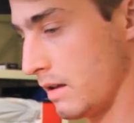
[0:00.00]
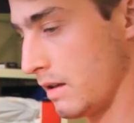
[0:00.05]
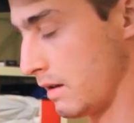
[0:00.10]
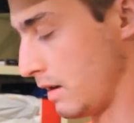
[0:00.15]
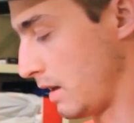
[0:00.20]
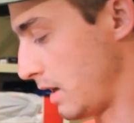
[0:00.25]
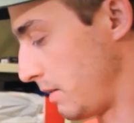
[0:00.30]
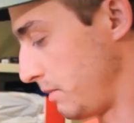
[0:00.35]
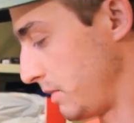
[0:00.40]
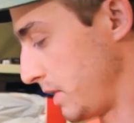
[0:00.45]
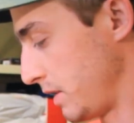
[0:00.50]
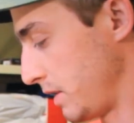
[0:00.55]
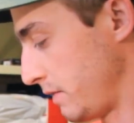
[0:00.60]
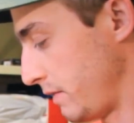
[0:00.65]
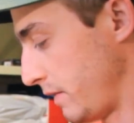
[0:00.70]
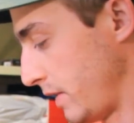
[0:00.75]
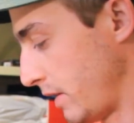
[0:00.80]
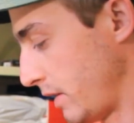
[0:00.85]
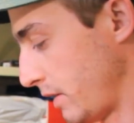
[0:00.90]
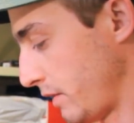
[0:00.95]
I'm
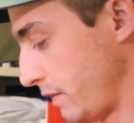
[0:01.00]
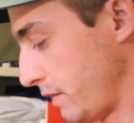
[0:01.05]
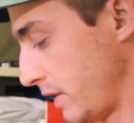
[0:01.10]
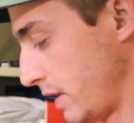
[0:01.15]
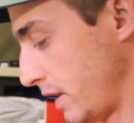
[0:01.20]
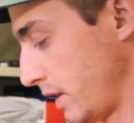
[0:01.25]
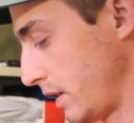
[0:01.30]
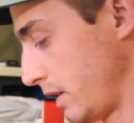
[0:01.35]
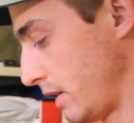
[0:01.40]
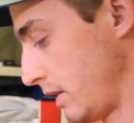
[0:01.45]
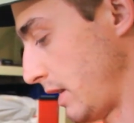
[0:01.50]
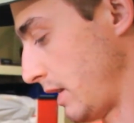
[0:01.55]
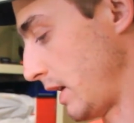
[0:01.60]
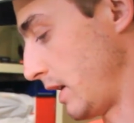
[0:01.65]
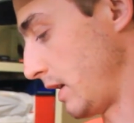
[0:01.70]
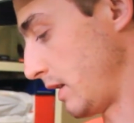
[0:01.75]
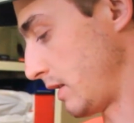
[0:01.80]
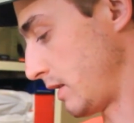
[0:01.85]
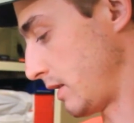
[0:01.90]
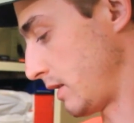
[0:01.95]
just verifying that
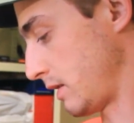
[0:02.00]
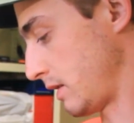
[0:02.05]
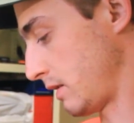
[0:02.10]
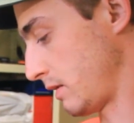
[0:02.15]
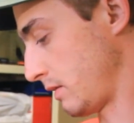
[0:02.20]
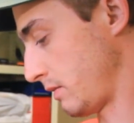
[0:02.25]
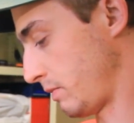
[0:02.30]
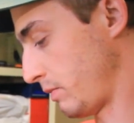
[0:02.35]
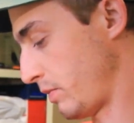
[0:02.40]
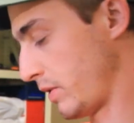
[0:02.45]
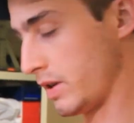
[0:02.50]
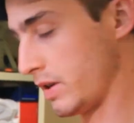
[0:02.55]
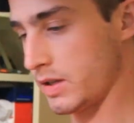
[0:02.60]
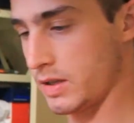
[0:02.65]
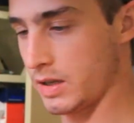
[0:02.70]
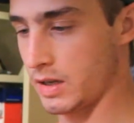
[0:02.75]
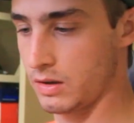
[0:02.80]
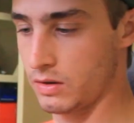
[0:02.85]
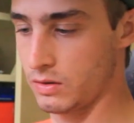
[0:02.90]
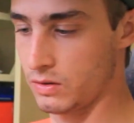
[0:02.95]
it's
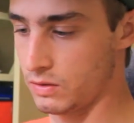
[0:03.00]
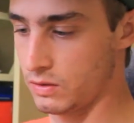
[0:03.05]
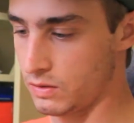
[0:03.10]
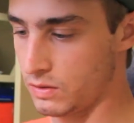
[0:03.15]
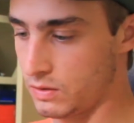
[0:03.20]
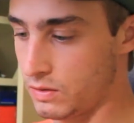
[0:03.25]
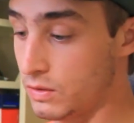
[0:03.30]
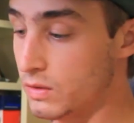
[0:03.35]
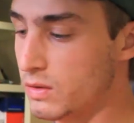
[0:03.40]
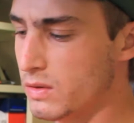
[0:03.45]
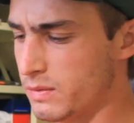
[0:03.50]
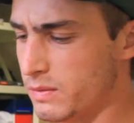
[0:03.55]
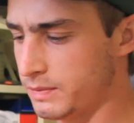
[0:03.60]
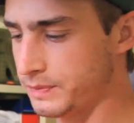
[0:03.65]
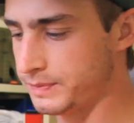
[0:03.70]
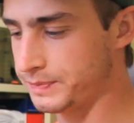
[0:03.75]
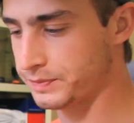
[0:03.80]
preset to 2,